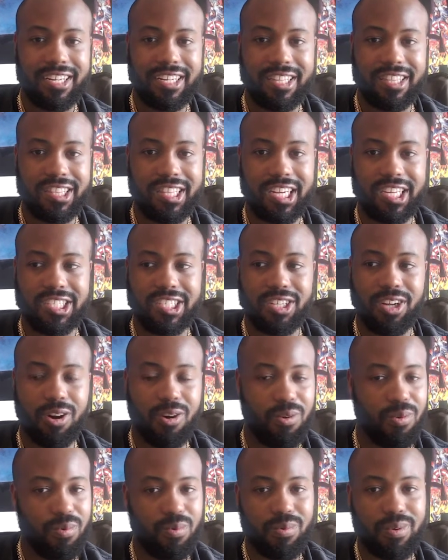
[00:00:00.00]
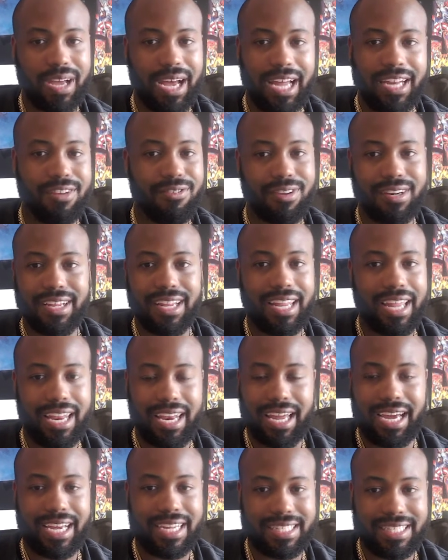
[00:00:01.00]
there's no continuity on that.
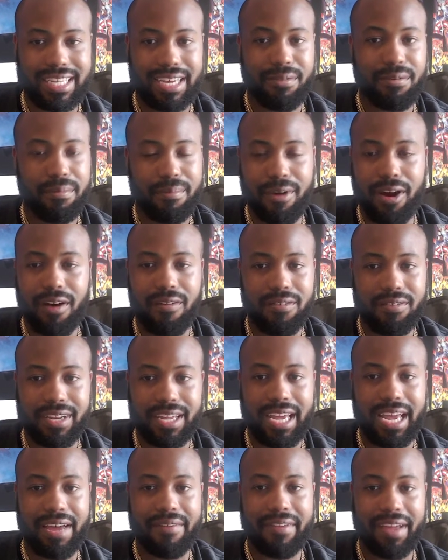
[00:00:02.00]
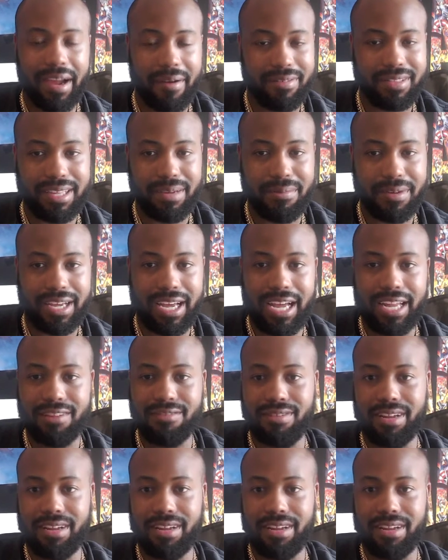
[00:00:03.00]
Like I said with Marvel, they have everything with continuity.